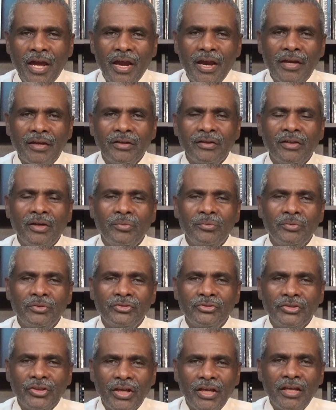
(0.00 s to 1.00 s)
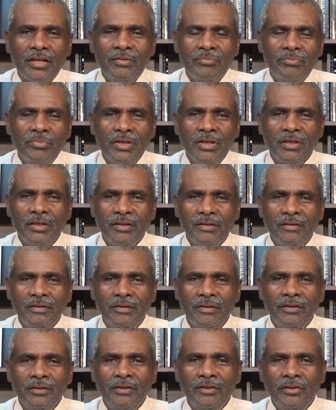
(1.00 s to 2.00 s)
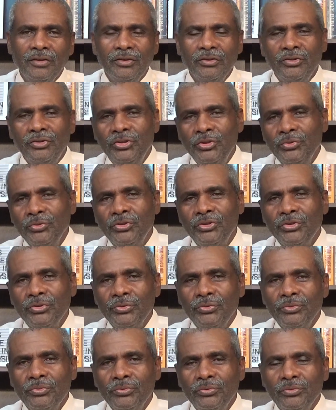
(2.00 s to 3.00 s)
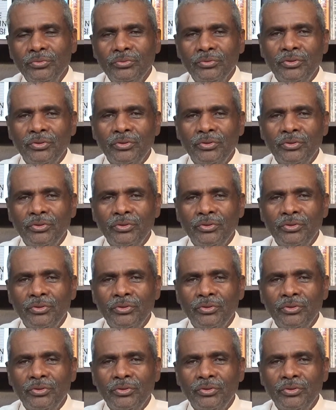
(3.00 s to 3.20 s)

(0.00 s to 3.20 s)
anger that was in me due to